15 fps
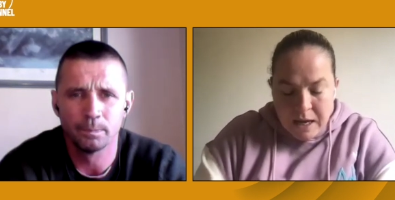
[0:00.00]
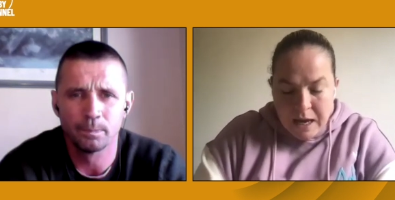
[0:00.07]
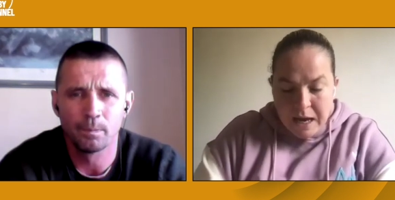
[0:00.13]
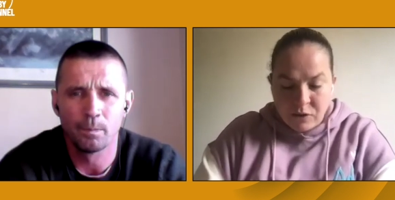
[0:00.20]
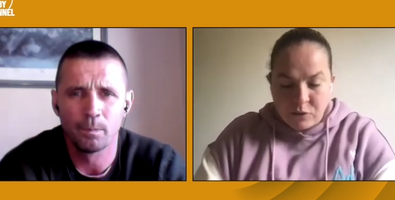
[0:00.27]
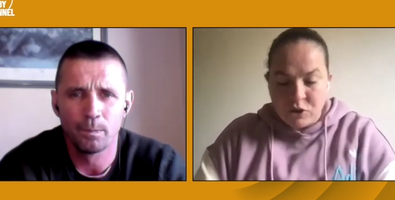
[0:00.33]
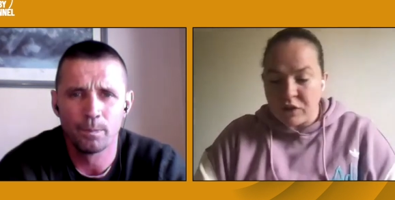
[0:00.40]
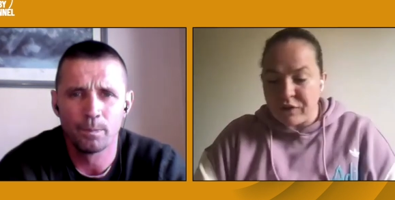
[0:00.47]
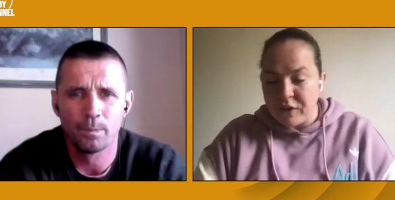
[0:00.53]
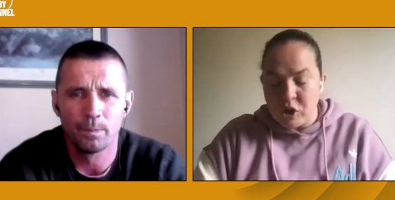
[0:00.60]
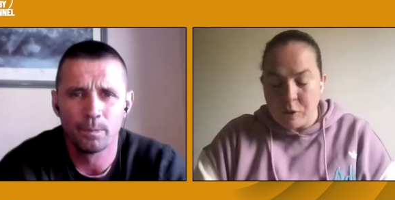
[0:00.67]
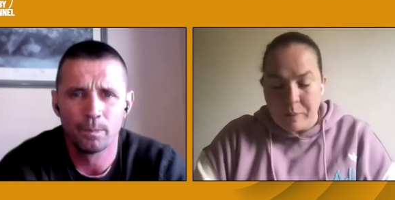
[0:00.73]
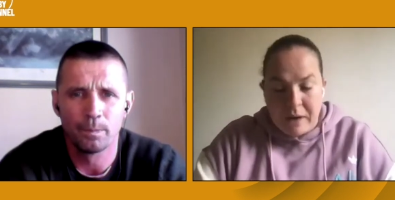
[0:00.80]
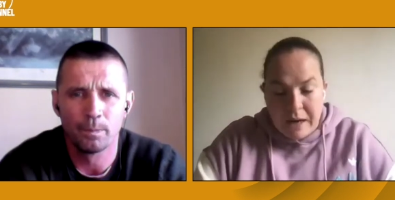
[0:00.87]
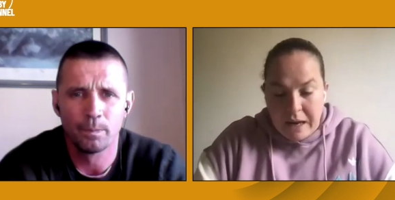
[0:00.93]
Speaker 1: I'll just finish
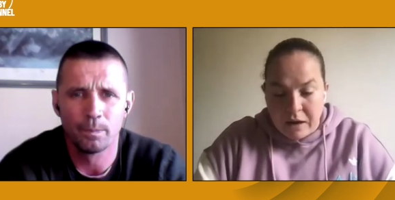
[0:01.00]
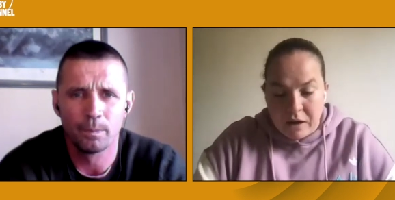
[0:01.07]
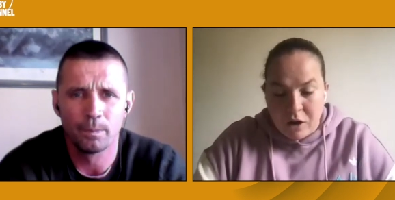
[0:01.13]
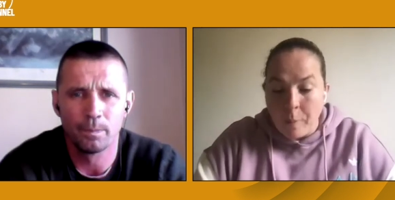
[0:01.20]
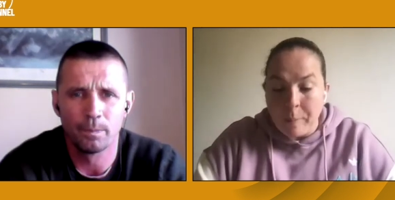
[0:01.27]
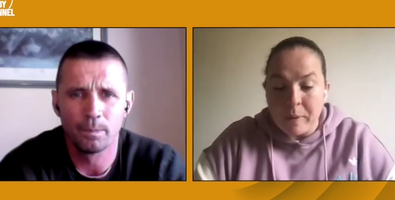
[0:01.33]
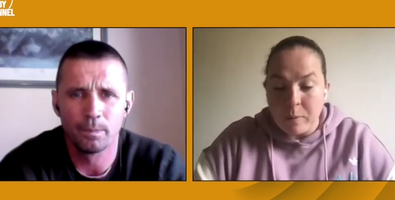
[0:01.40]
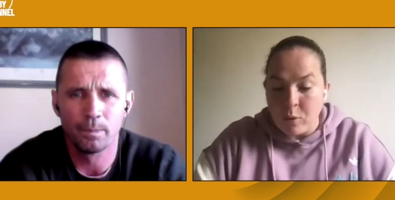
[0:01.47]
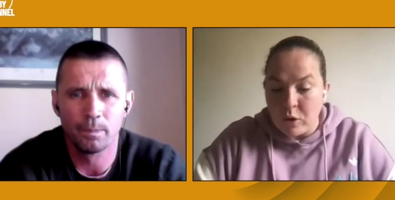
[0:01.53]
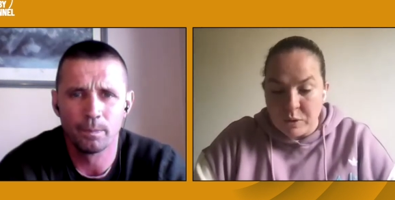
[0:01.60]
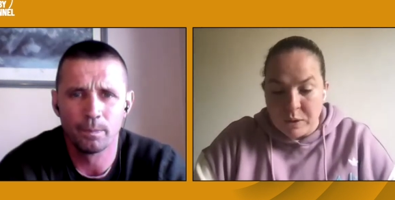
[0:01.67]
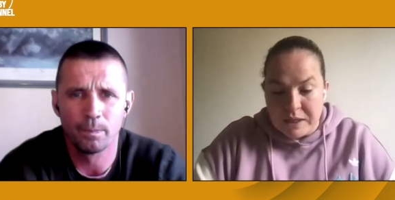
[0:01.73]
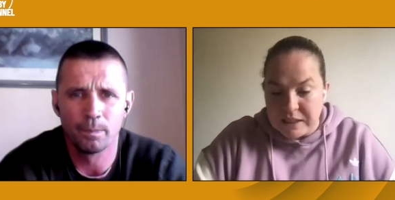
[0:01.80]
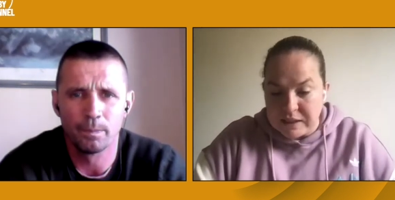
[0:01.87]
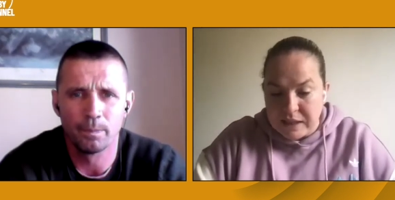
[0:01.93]
up a couple of more
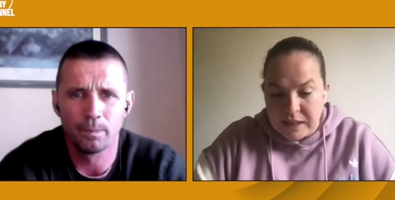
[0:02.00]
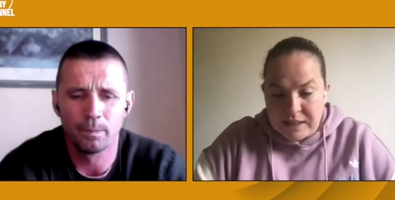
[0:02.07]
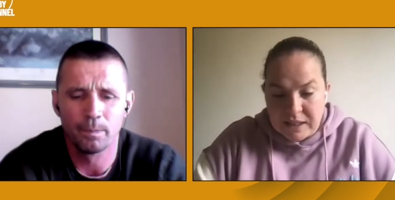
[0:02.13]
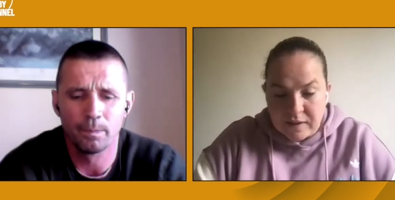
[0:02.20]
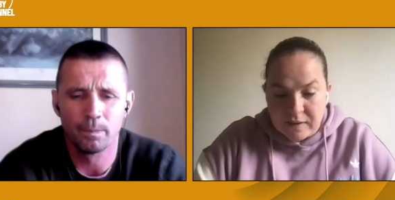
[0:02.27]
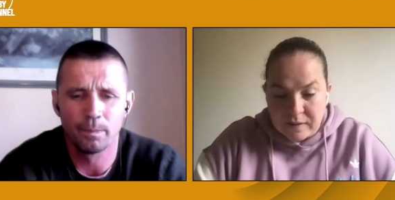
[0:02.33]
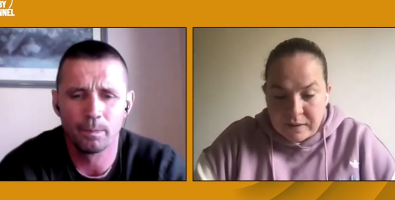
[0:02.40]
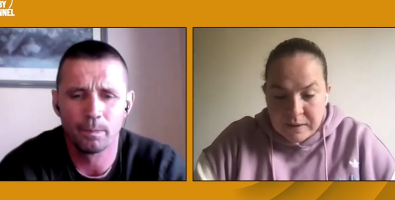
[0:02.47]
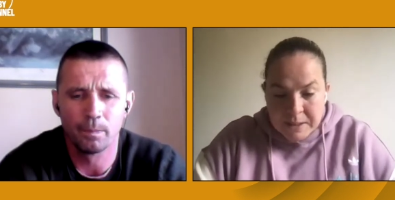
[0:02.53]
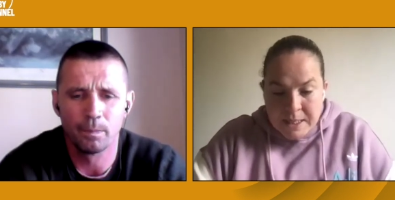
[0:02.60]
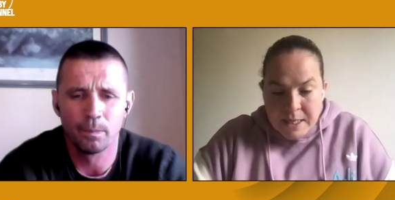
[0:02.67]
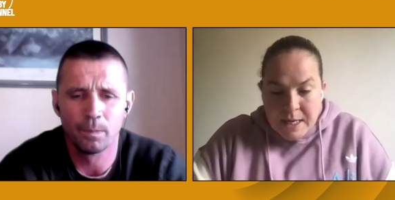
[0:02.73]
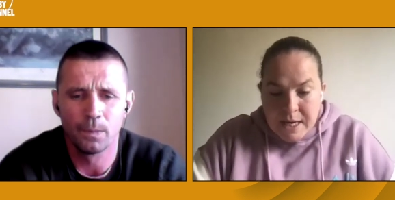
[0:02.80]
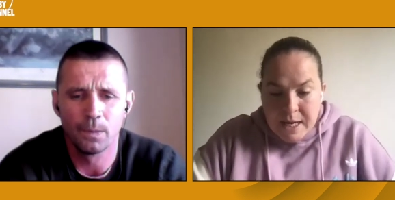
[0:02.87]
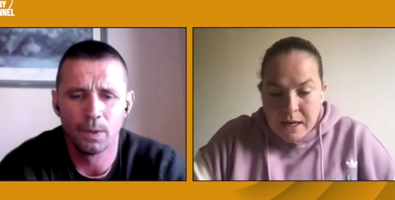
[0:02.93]
tweets and that's it.
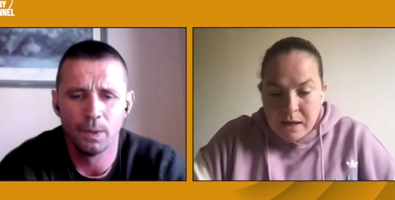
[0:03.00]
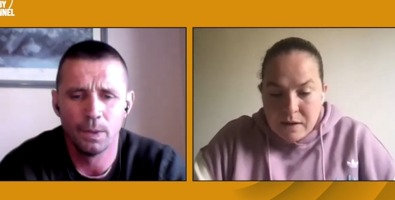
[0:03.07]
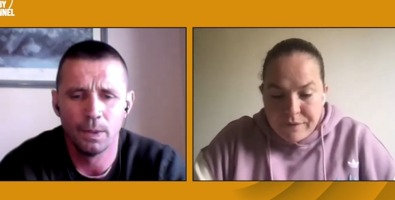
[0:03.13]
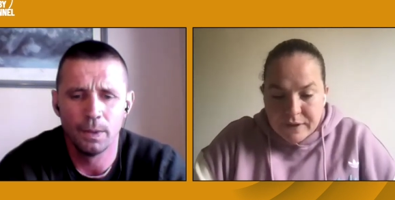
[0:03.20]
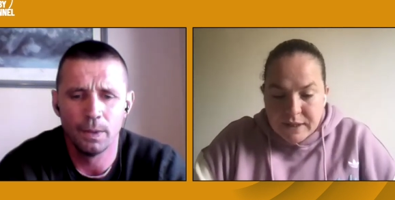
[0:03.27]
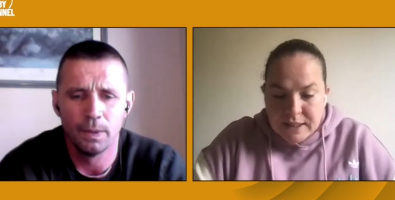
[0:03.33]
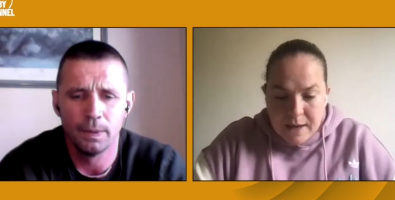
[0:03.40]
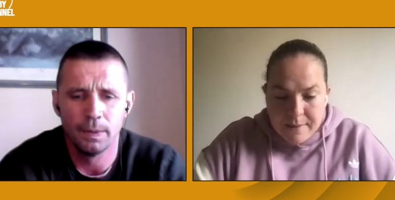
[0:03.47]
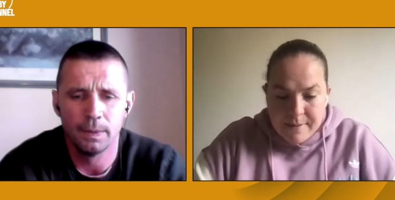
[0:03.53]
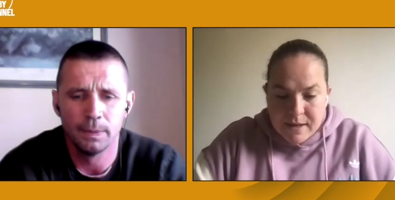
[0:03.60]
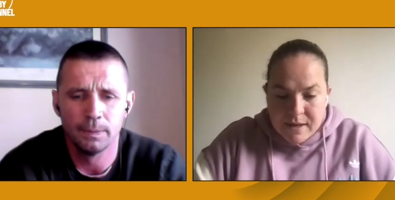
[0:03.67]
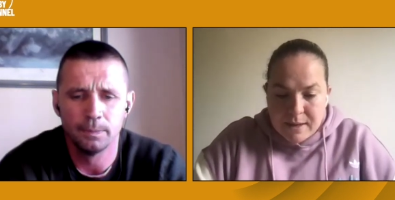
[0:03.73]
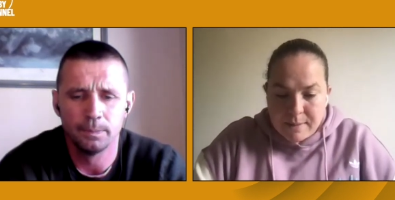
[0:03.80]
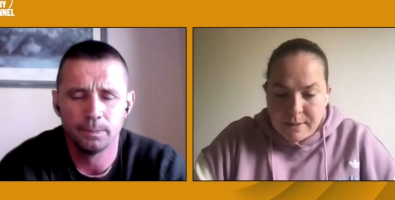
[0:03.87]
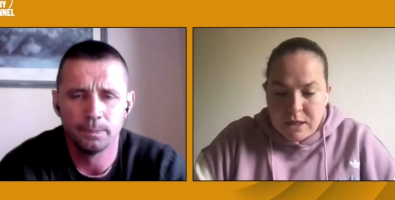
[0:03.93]
Hilary
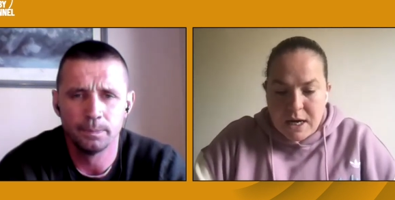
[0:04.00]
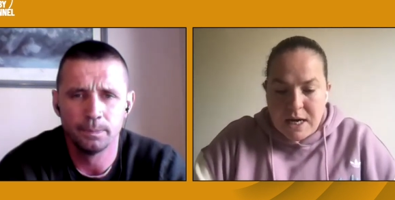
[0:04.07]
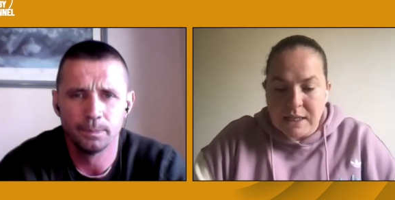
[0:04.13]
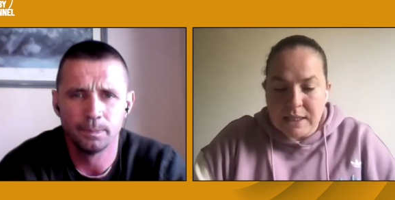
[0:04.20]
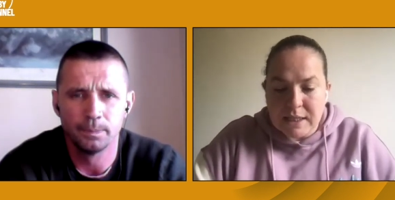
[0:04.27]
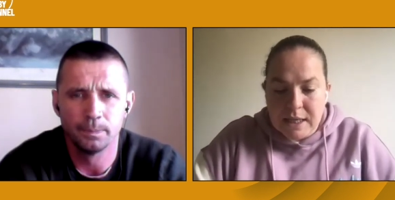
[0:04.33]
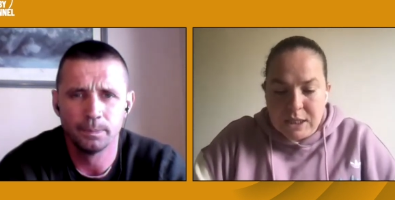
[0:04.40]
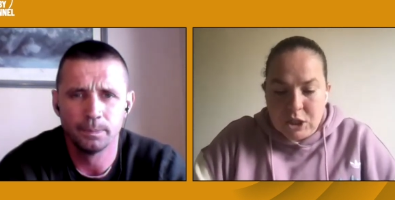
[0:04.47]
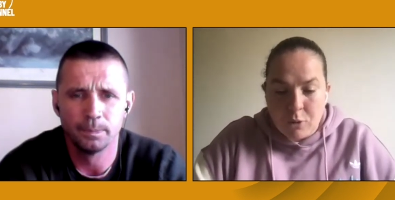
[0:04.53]
Fitzgibbon, it was great to see